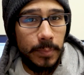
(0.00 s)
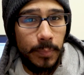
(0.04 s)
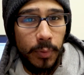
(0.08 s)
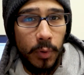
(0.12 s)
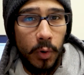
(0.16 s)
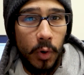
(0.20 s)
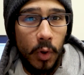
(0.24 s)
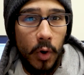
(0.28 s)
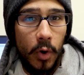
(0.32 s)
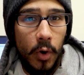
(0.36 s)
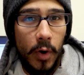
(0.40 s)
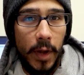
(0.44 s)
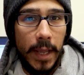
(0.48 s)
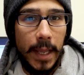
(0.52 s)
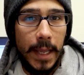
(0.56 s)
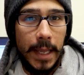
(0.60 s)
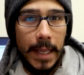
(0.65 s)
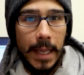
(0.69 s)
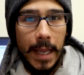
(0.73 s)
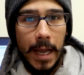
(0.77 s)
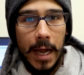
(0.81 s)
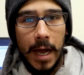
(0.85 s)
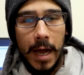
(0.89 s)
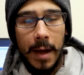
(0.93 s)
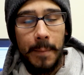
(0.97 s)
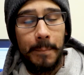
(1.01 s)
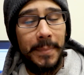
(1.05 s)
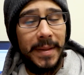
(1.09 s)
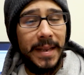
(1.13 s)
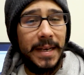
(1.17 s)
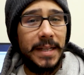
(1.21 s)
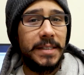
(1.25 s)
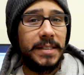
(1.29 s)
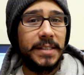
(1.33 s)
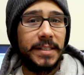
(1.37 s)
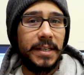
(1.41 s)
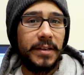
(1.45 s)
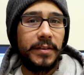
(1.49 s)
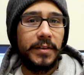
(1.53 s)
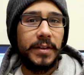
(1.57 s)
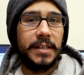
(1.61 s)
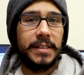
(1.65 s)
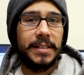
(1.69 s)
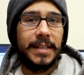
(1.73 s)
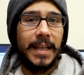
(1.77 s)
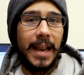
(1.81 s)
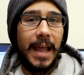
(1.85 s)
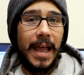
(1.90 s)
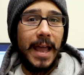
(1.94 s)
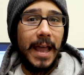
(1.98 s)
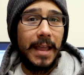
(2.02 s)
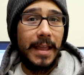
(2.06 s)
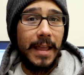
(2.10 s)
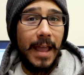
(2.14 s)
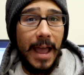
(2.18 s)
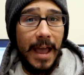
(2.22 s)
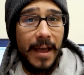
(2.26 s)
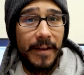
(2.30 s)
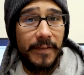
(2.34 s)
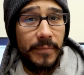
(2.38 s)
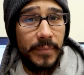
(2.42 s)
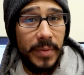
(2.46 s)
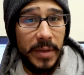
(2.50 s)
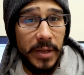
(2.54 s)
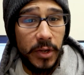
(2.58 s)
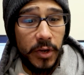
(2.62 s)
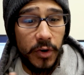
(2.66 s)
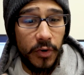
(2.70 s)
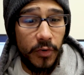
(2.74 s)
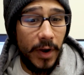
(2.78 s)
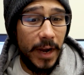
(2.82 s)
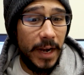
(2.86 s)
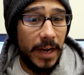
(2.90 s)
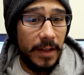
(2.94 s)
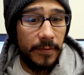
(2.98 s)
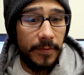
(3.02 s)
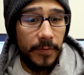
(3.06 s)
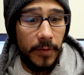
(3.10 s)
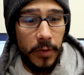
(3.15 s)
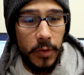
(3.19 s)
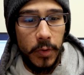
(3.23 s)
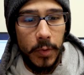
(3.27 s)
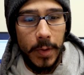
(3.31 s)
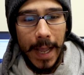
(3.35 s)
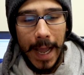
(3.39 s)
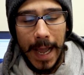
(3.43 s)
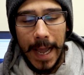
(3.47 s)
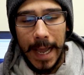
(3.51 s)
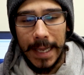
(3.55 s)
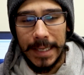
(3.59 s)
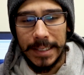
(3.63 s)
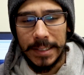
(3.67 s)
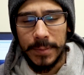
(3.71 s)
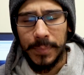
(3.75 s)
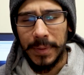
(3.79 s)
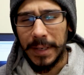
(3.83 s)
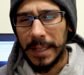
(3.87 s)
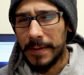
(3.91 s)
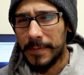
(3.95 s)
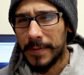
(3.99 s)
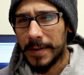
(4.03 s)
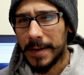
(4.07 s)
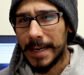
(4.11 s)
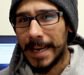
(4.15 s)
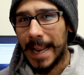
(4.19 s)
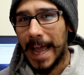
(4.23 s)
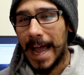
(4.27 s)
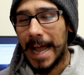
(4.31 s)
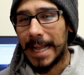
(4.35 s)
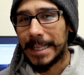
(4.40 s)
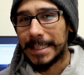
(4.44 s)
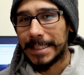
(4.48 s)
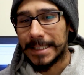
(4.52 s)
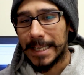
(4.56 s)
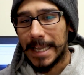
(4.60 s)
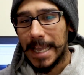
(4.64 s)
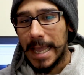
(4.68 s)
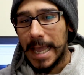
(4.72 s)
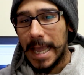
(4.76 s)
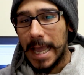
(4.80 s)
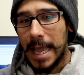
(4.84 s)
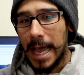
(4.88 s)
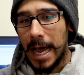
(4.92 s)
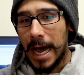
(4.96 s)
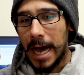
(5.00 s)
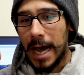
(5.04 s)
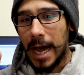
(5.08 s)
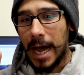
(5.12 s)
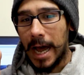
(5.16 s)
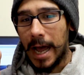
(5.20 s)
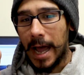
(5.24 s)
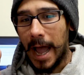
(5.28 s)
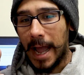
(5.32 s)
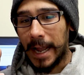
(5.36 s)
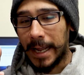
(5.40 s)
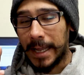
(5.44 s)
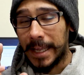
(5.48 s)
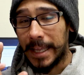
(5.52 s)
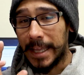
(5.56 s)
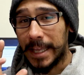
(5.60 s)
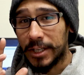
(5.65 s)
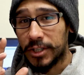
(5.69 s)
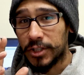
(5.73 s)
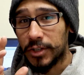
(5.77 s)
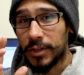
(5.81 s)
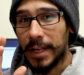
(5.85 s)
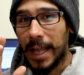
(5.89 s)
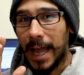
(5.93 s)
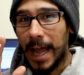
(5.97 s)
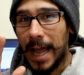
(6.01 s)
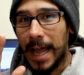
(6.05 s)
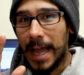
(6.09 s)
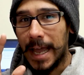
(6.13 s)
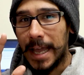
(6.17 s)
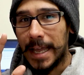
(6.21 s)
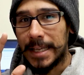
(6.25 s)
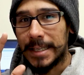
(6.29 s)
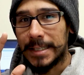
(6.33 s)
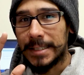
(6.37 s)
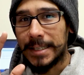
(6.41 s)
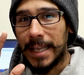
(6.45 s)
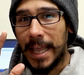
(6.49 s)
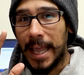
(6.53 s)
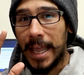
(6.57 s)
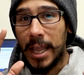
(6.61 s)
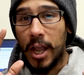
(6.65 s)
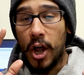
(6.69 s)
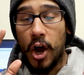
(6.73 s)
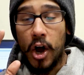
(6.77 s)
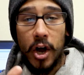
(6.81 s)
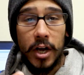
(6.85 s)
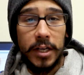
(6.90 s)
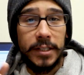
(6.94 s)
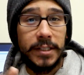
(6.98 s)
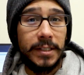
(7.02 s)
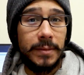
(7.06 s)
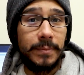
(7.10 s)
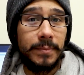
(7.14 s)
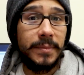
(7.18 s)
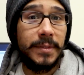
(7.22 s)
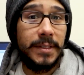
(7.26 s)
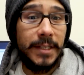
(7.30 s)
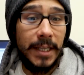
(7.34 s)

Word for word: Deploy uh, mini series that I have been creating for you guys, believe it or not, uh, I could get you guys a awesome